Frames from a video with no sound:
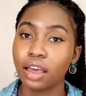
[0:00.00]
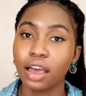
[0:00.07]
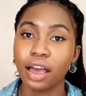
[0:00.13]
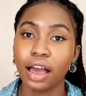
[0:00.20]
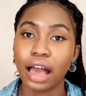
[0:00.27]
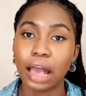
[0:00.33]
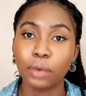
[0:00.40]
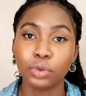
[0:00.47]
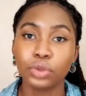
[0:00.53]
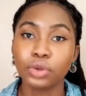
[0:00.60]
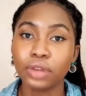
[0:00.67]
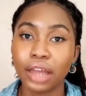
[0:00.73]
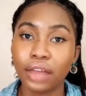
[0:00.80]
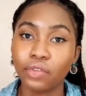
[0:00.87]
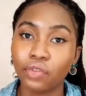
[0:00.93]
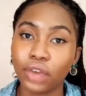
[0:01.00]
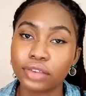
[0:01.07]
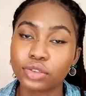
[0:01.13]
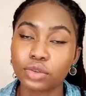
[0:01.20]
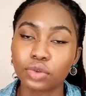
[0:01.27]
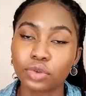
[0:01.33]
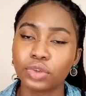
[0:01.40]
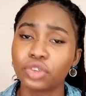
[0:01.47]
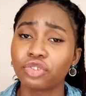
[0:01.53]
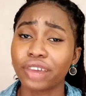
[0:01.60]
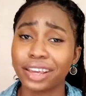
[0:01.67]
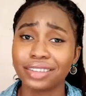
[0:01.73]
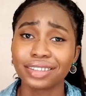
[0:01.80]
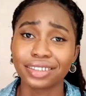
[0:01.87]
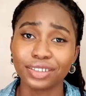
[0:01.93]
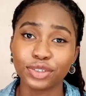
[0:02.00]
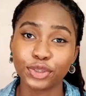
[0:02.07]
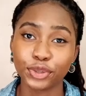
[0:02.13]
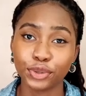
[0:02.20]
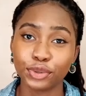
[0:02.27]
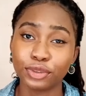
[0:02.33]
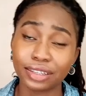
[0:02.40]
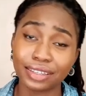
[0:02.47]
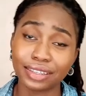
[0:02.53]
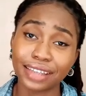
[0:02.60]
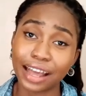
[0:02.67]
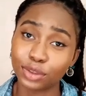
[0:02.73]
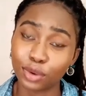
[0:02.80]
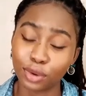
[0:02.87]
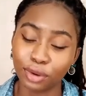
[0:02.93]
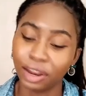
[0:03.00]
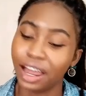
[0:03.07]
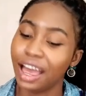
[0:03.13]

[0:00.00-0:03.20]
I would not advise someone with dry skin to use this at all.